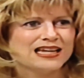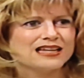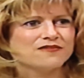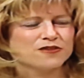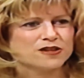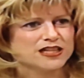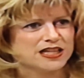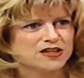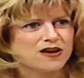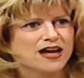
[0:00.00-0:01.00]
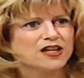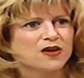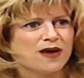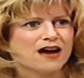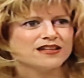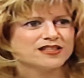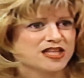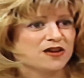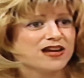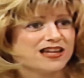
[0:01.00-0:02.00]
and for a year I go out as
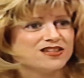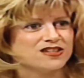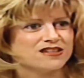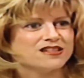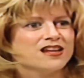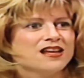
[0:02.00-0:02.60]
their agent,